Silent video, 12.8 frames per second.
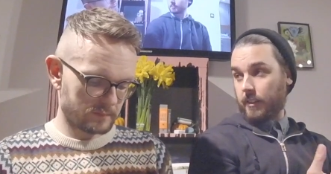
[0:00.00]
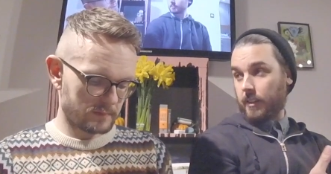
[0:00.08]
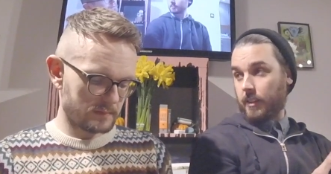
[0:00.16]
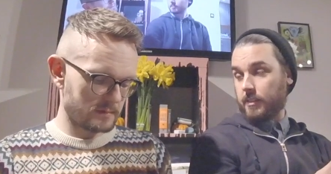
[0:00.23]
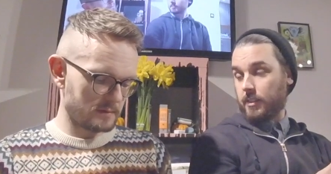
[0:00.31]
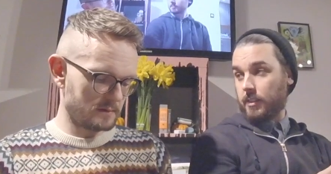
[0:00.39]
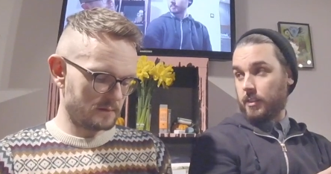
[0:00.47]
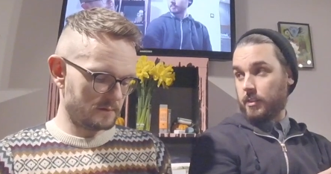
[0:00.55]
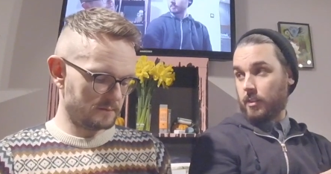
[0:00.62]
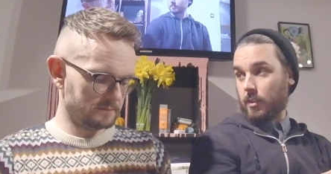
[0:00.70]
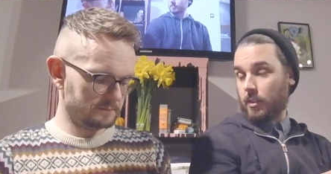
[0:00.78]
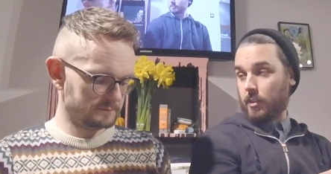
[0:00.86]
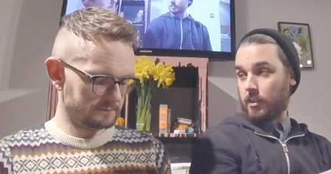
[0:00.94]
Speaker 1: that there's, he's
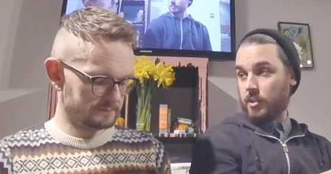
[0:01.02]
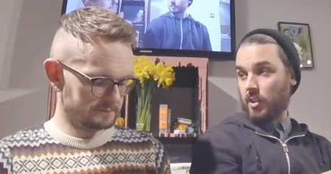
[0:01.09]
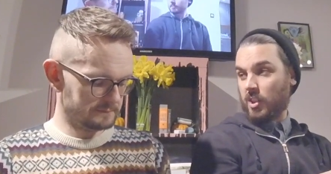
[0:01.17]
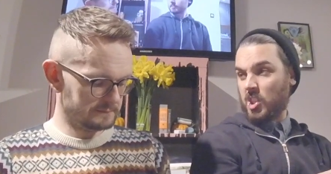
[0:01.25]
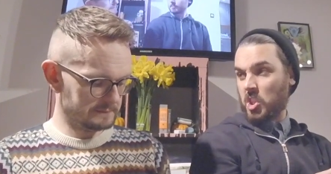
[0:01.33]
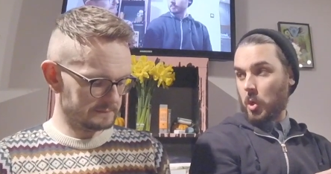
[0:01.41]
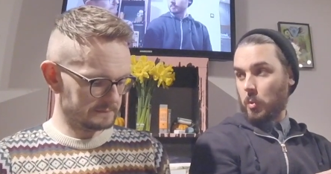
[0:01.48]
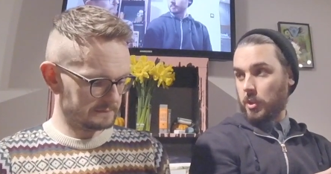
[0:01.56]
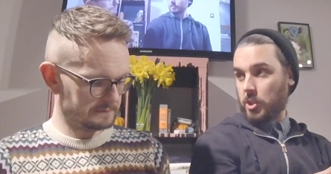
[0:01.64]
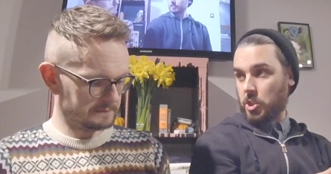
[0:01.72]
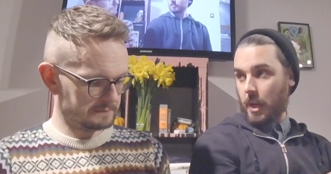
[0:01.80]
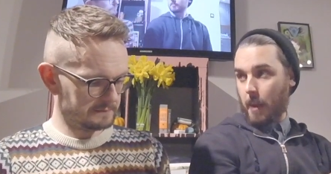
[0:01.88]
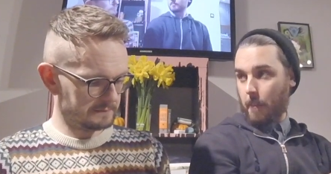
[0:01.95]
got a he's got a shoulder
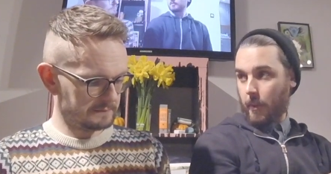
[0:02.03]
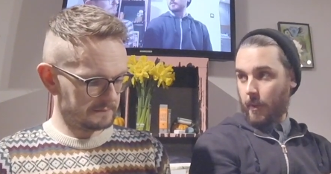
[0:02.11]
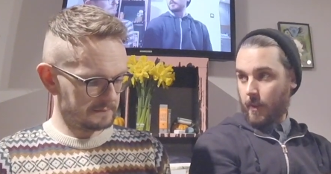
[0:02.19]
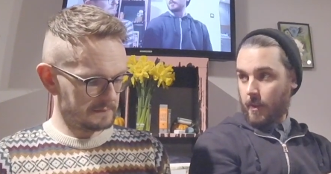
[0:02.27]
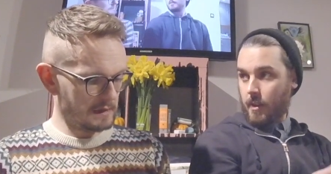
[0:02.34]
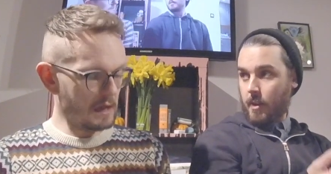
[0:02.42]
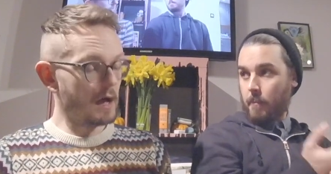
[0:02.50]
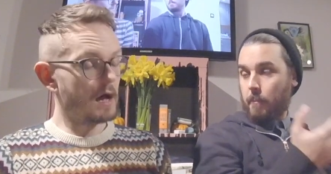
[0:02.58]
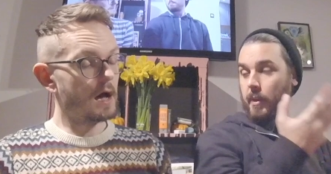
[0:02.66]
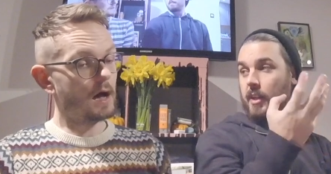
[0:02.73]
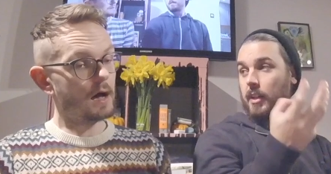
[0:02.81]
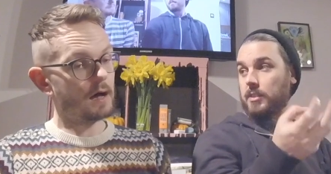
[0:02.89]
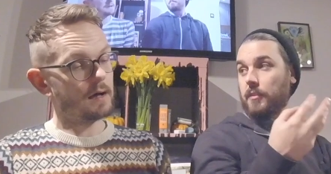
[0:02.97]
chip
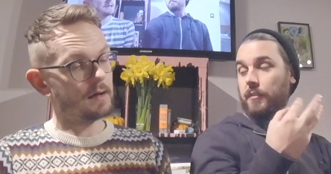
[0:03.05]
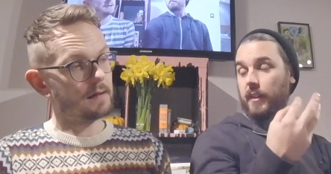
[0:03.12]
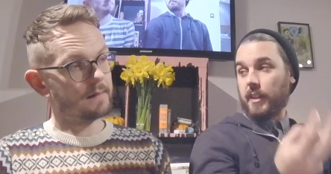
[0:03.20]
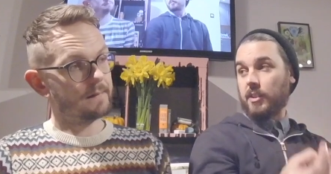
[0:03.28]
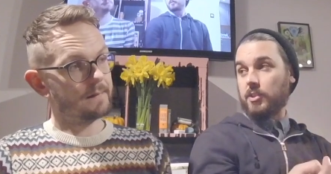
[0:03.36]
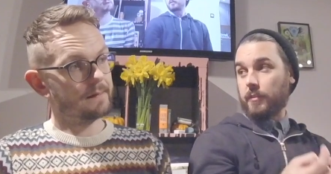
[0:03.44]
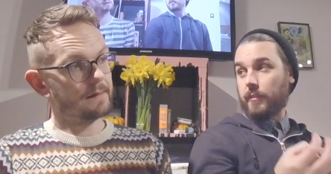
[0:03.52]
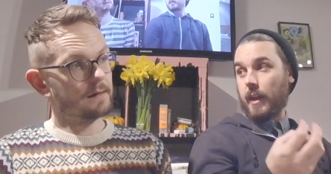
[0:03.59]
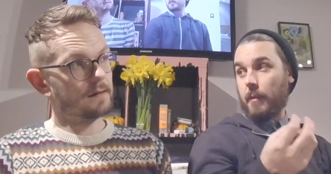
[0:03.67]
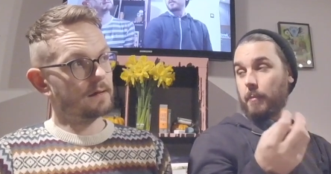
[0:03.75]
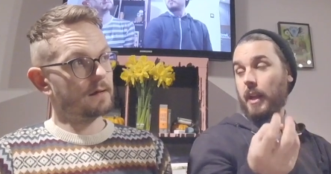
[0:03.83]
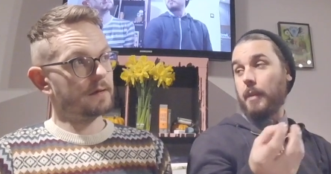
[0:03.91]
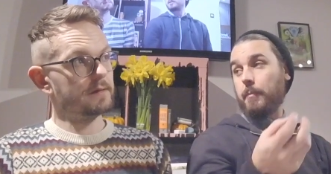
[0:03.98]
because of financial fair
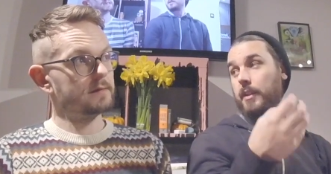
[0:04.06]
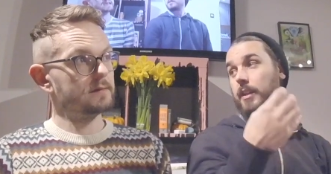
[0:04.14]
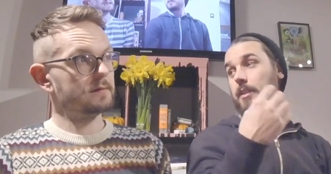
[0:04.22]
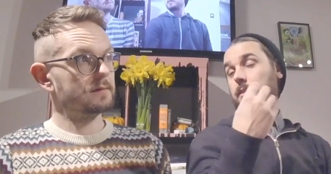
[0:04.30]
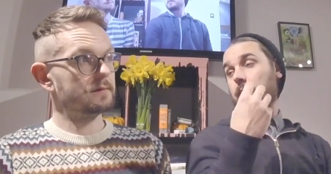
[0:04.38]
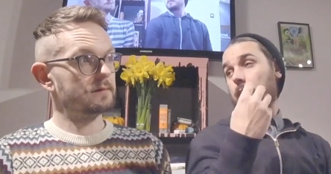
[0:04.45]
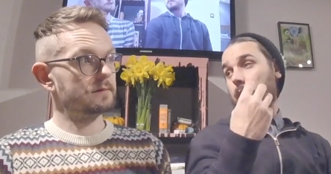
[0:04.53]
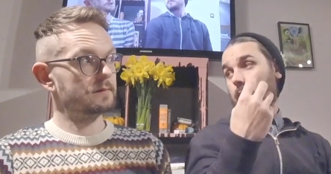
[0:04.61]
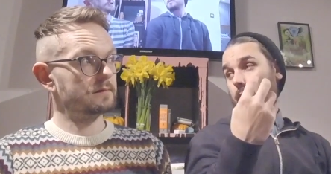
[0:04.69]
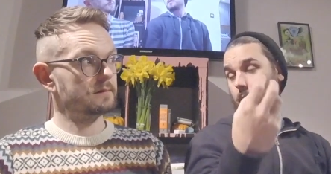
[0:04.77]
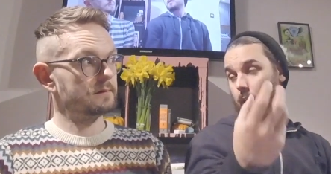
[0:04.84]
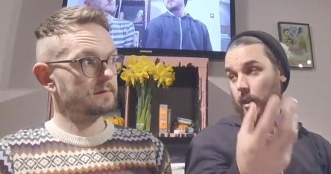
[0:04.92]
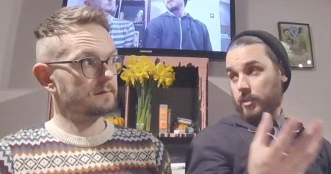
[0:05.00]
play. Because
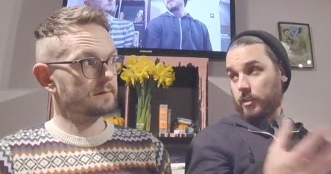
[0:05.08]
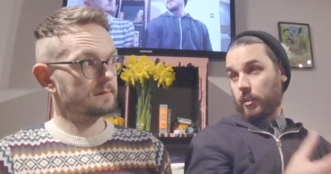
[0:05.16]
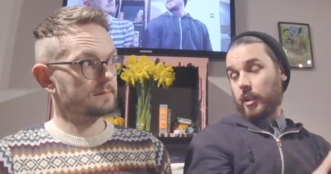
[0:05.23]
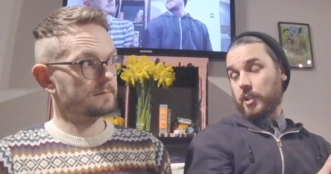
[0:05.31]
Arsenal,